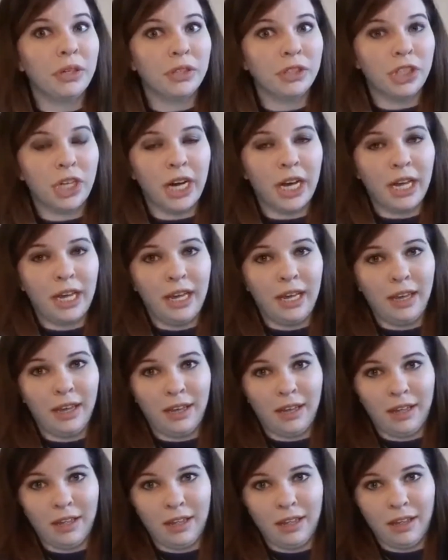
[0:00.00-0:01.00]
we're
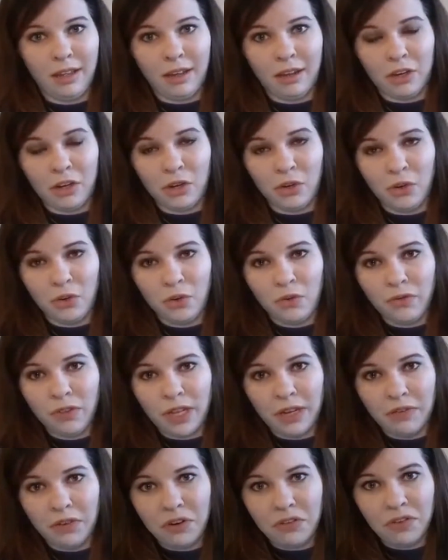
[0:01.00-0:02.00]
trying a new
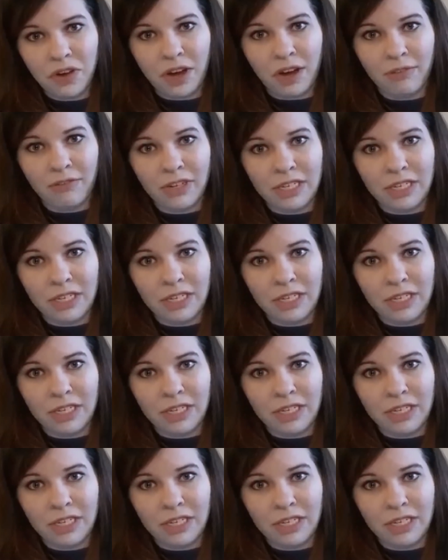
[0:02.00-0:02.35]
flavor of